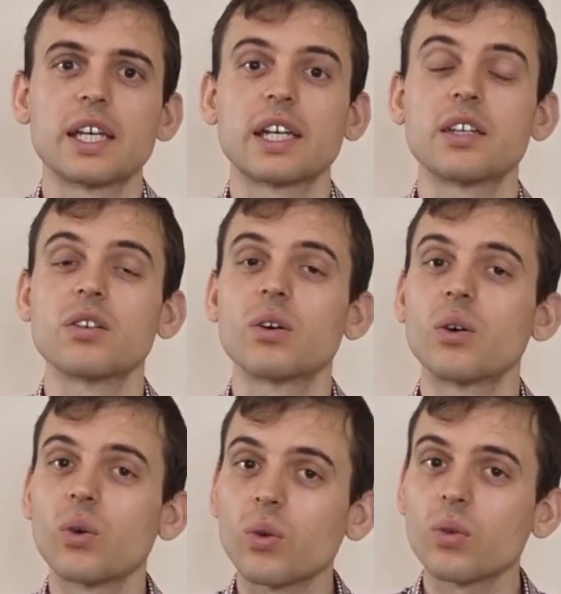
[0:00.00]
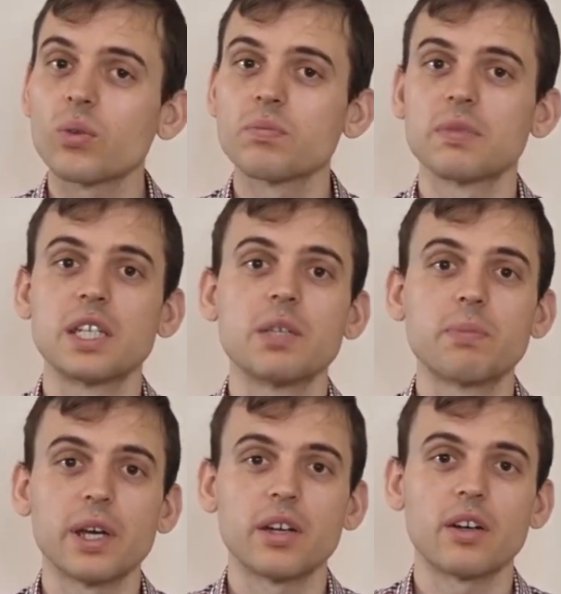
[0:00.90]
can all
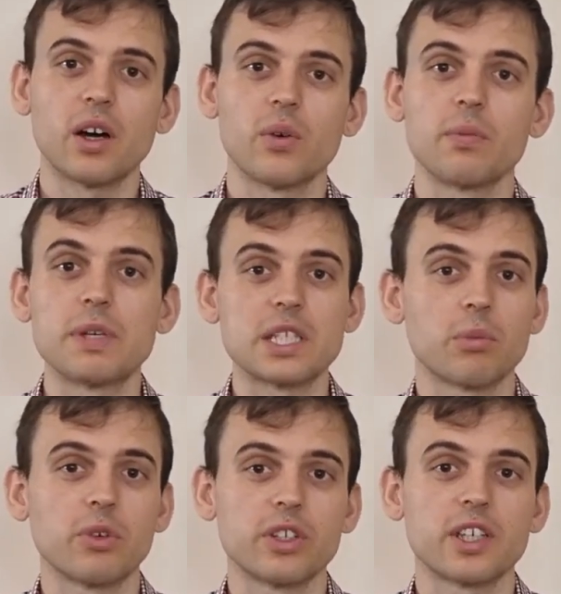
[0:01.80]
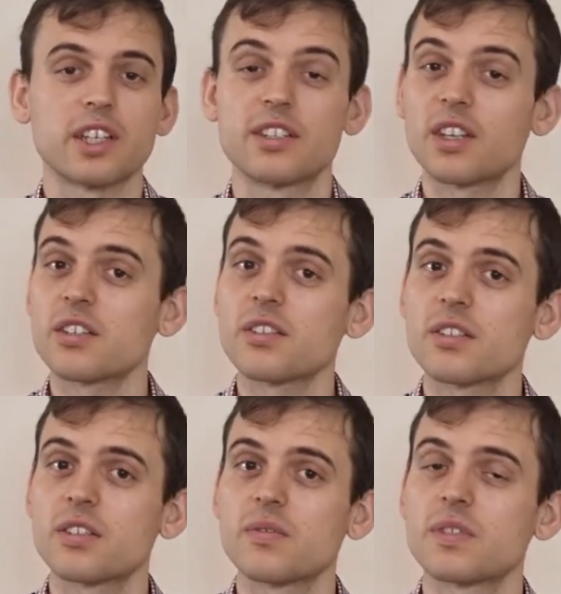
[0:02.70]
impair our metabolic and
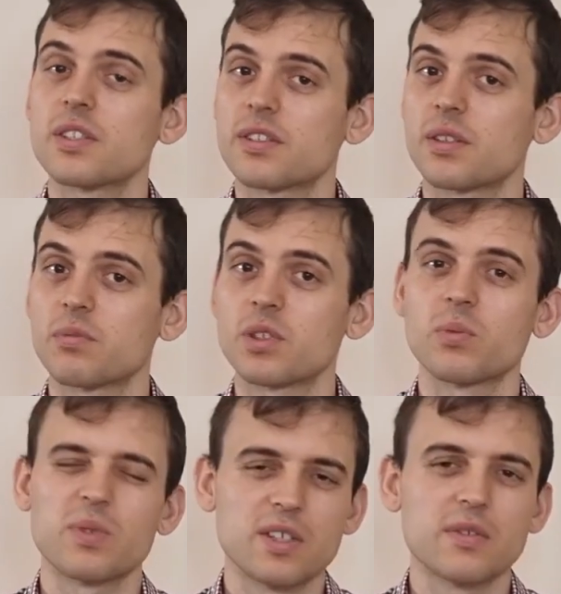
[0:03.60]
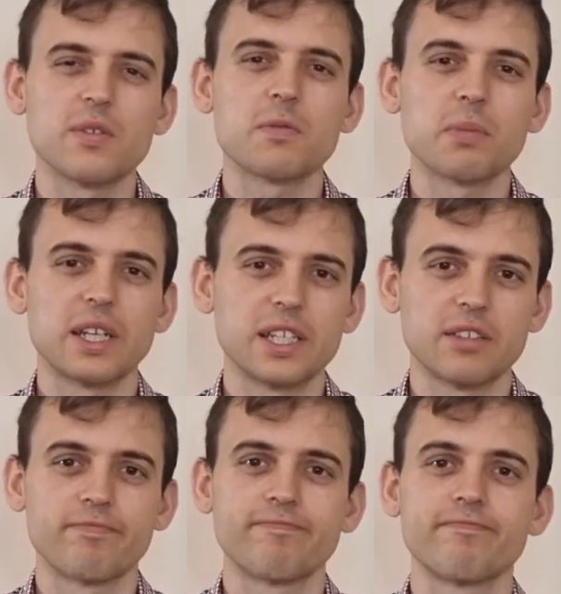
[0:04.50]
digestive systems, which is the
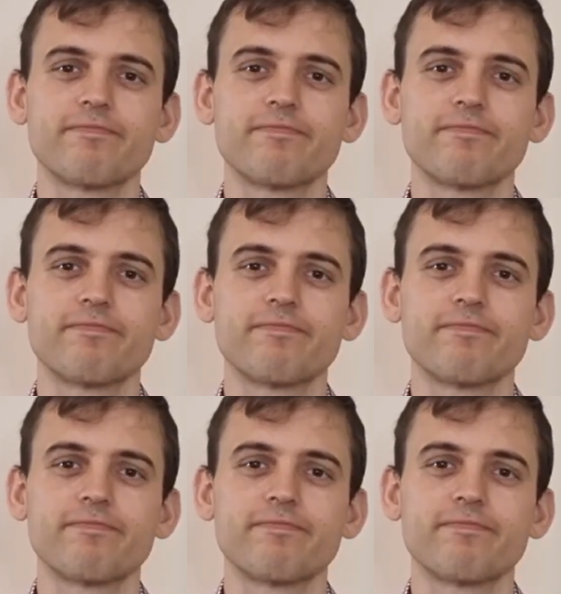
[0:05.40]
spleen.